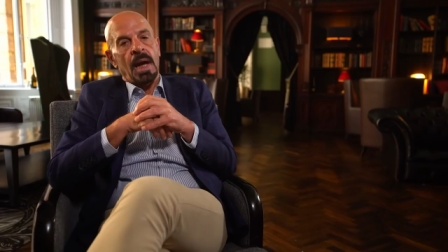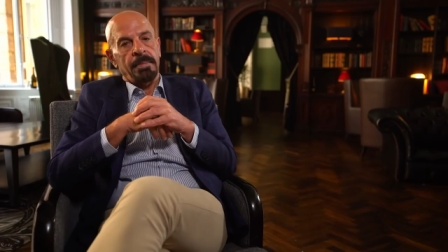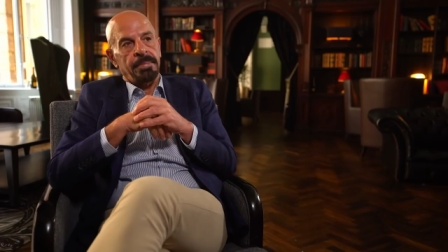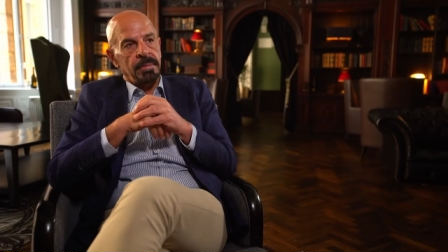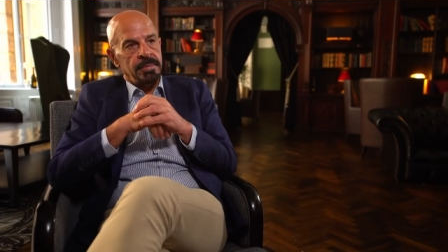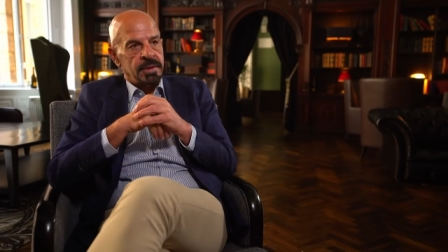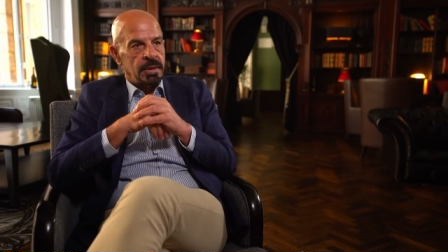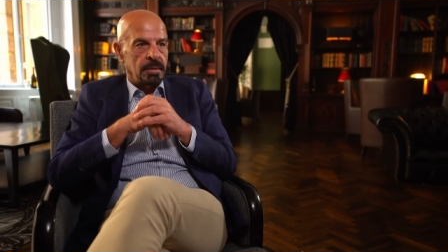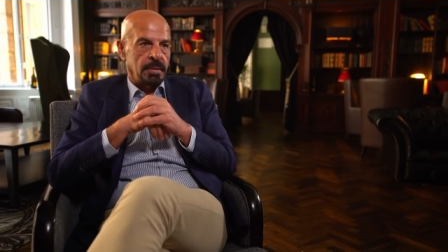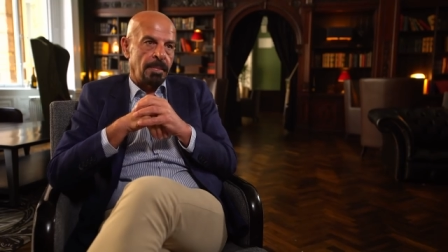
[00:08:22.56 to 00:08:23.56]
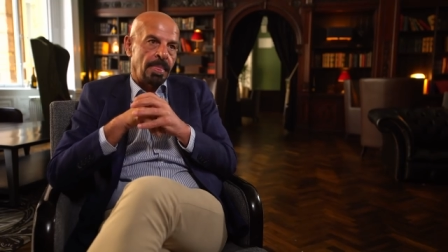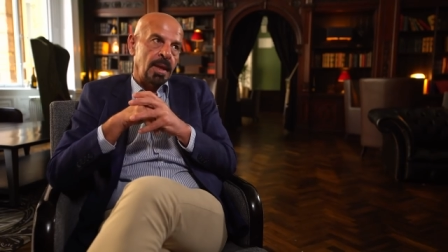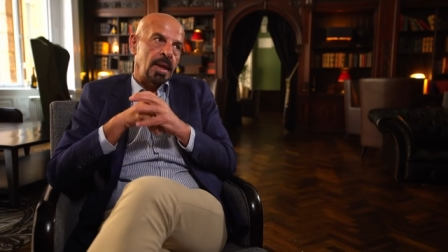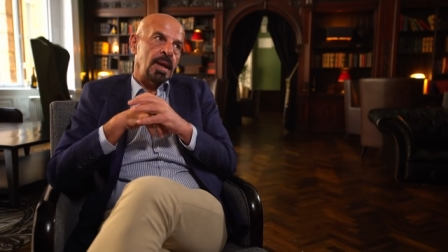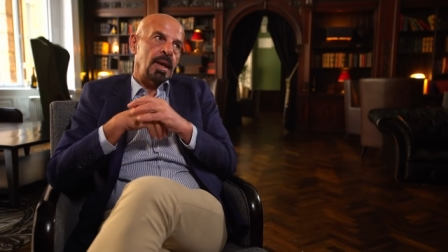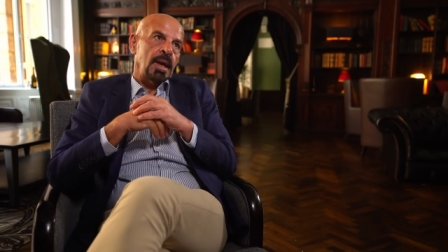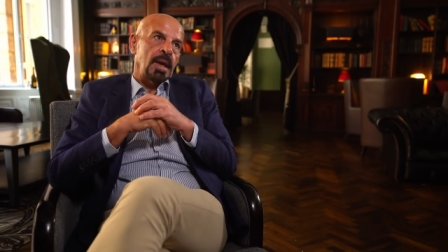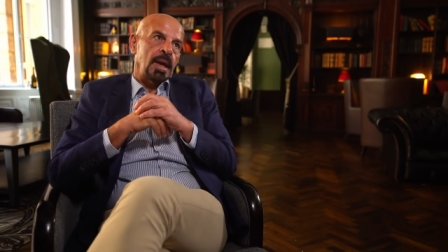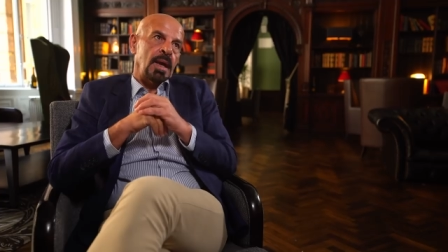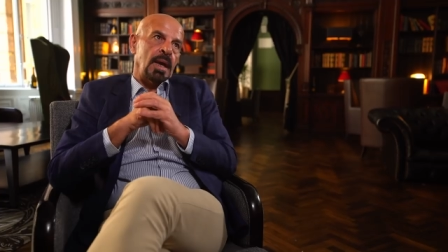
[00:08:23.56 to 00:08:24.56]
I promise you,
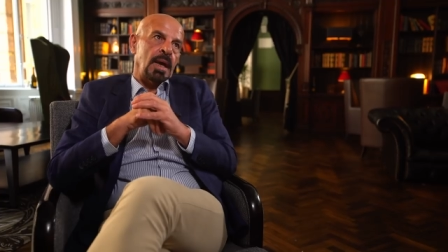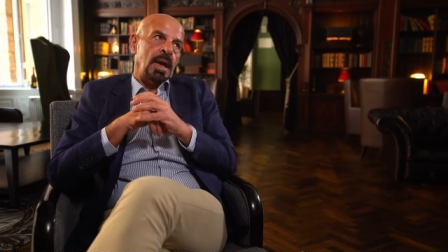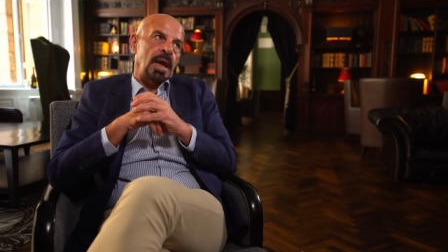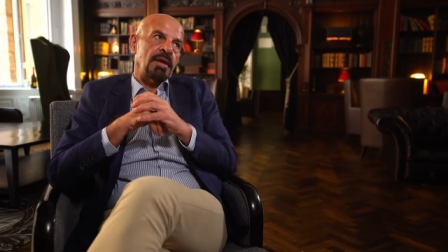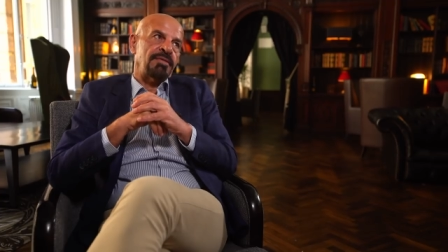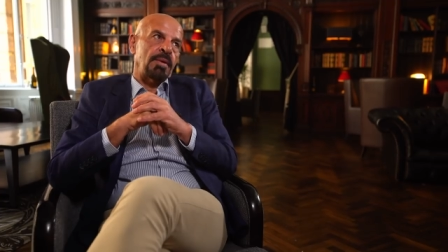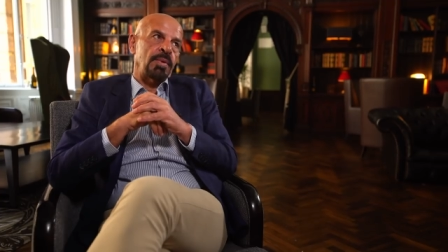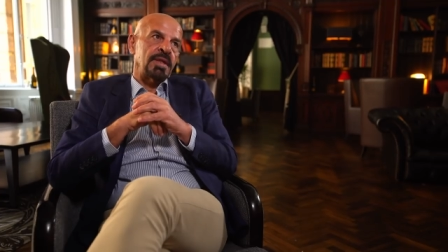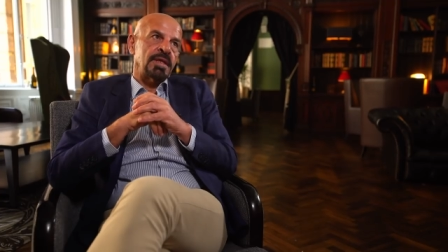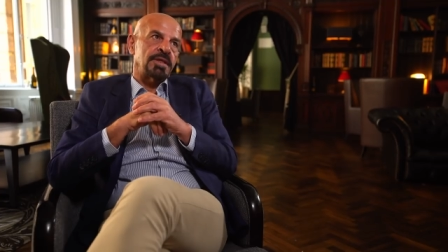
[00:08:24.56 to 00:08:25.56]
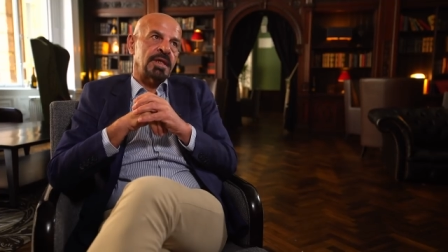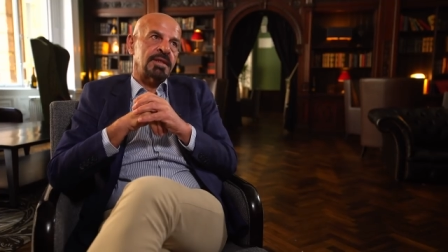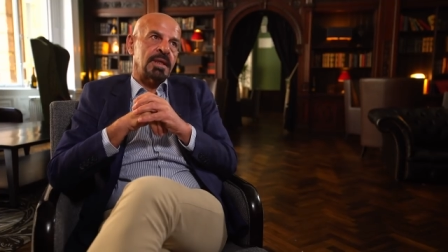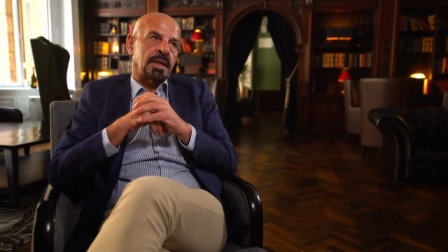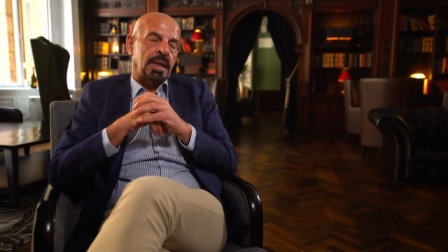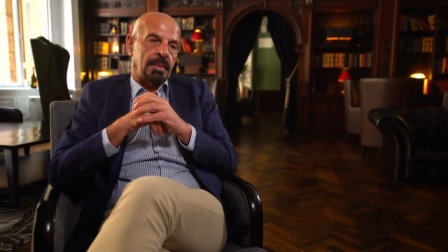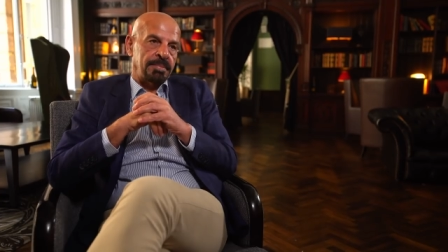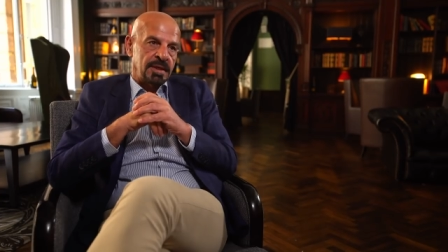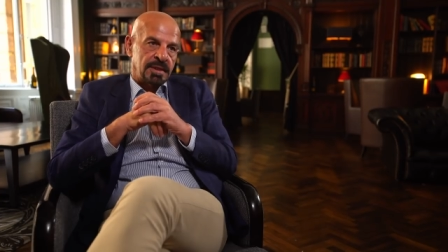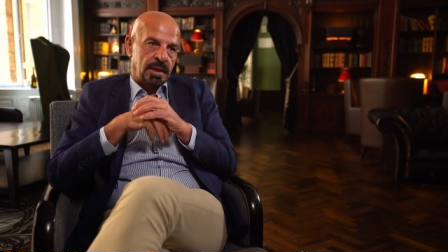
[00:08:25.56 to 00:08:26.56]
uh, if I win the Chester
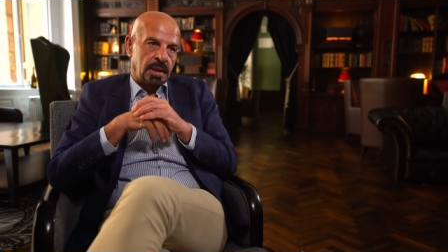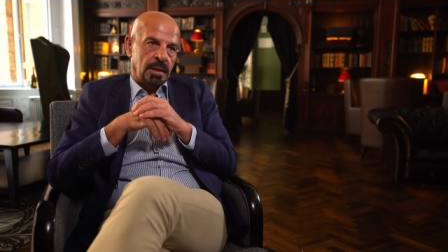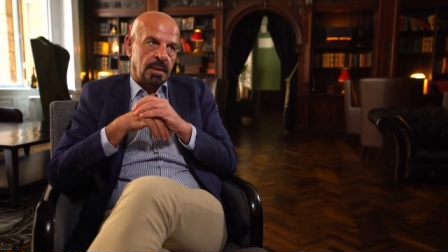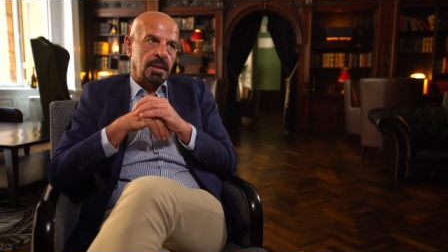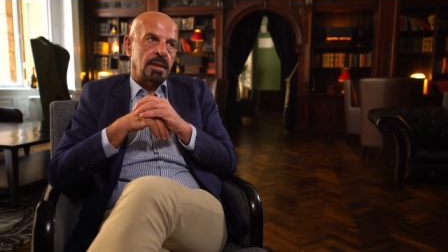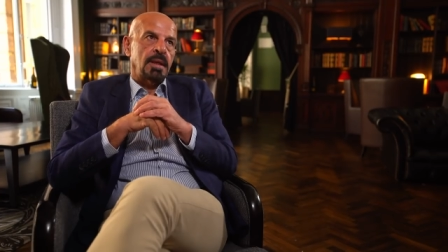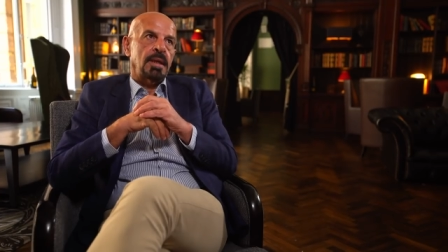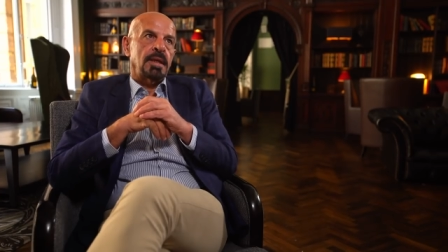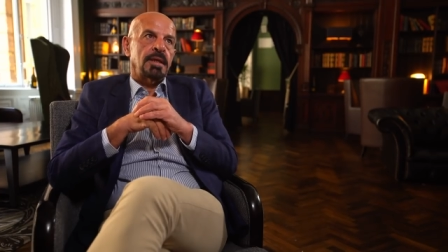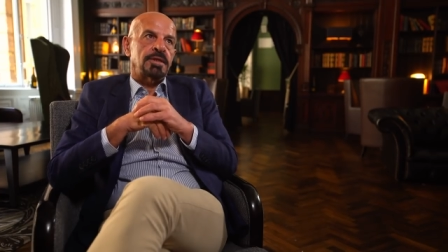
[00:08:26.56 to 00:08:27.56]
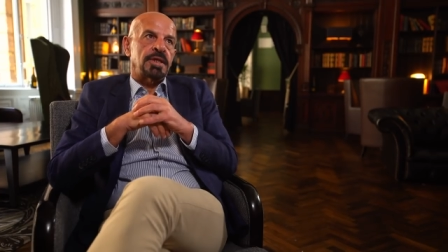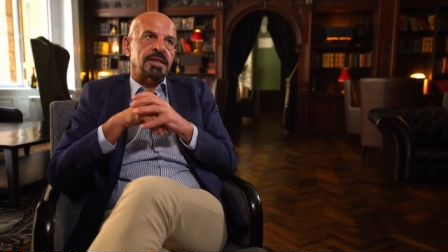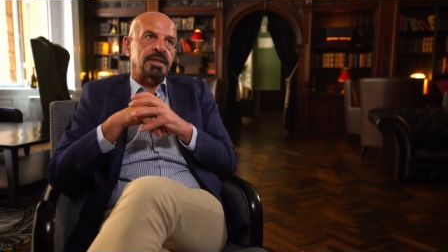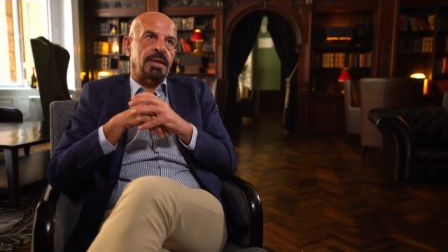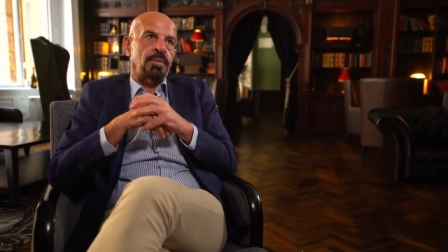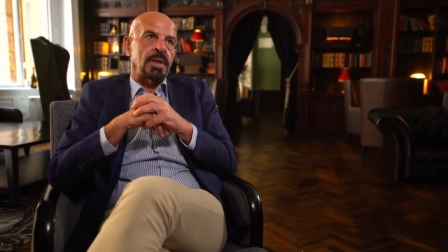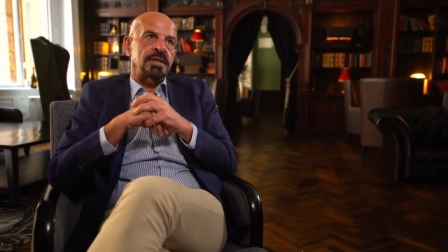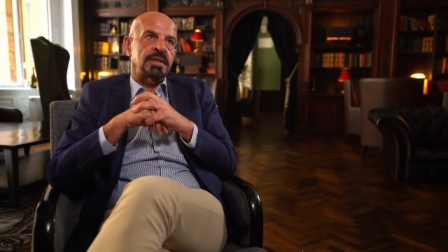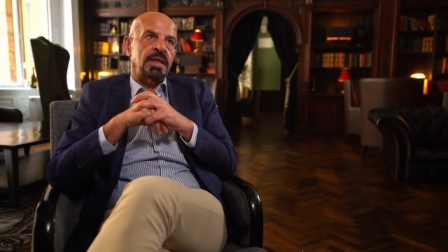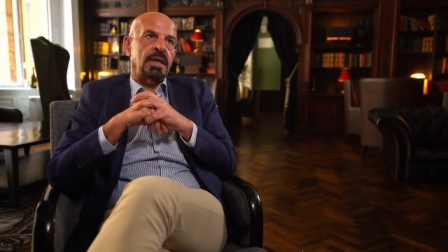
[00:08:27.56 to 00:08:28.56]
Cup this year, Chester will
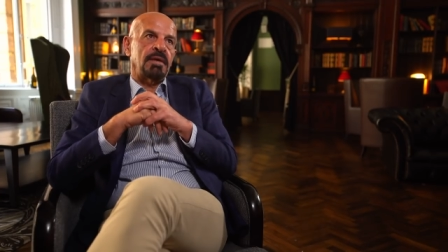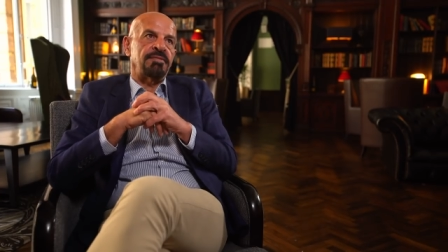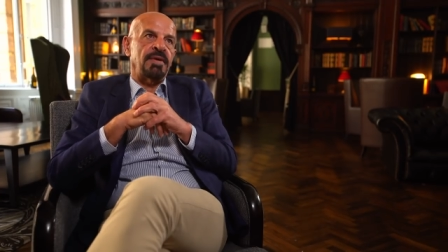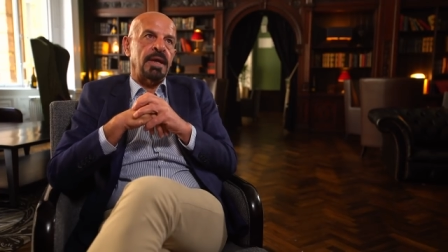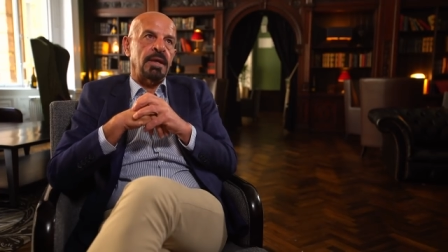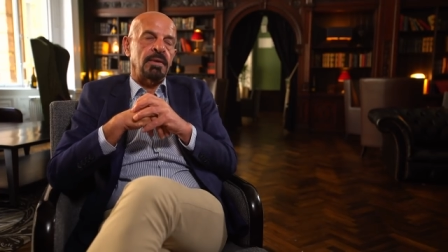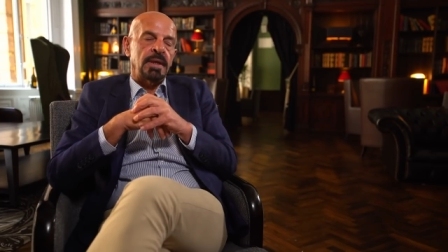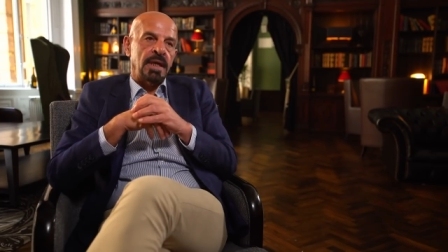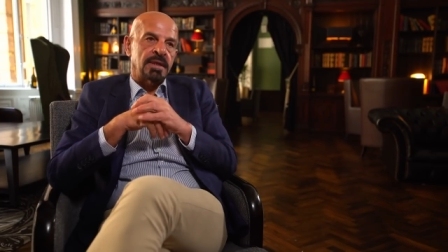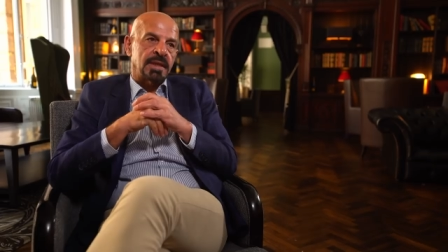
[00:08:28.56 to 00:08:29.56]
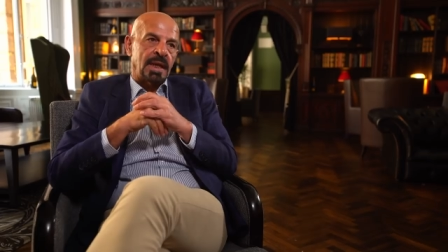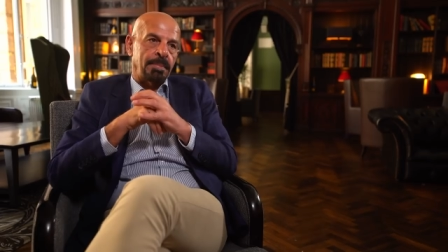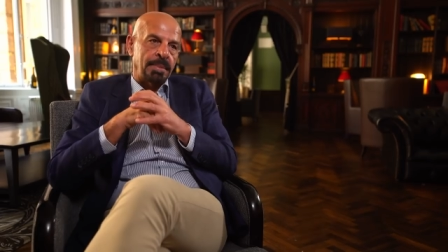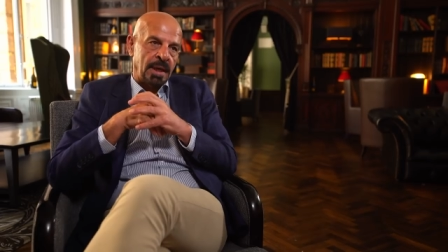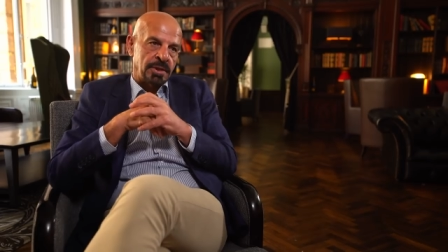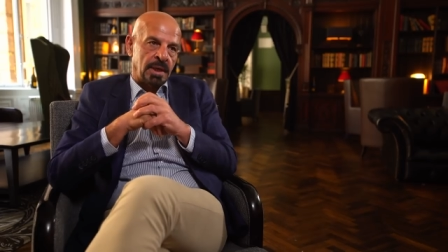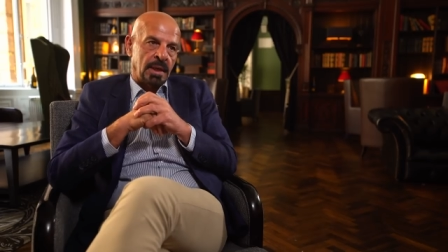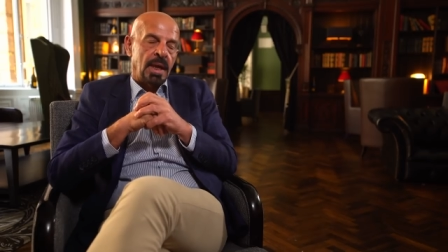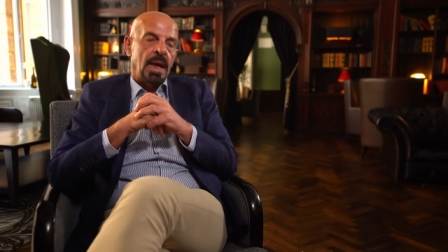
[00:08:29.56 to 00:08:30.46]
see a very unique celebration.